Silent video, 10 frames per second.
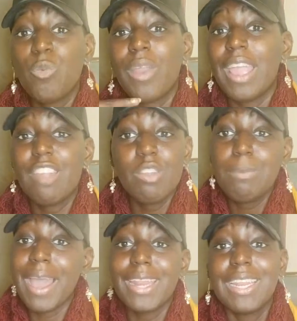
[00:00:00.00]
where
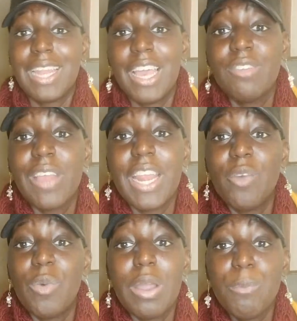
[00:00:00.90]
everybody left, and
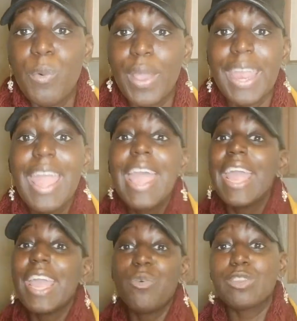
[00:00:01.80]
at one point
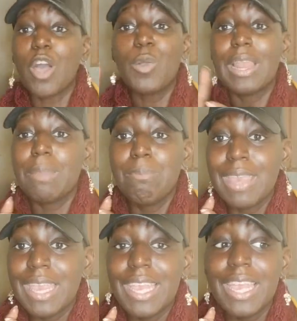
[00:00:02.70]
it was only
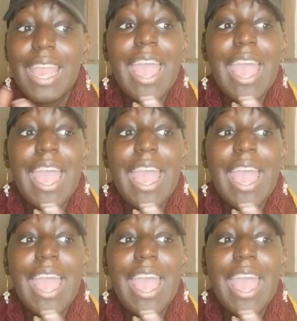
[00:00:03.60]
me